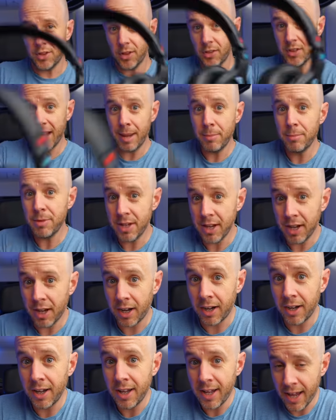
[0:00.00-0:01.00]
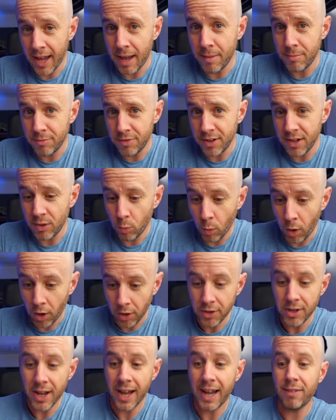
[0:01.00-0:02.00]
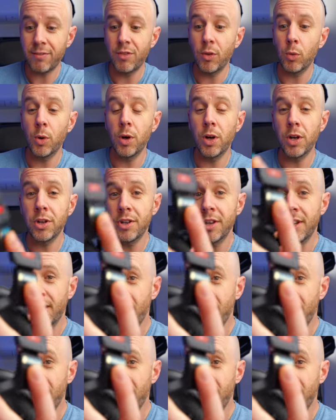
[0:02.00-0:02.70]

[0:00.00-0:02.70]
that the MDR MV1 have the word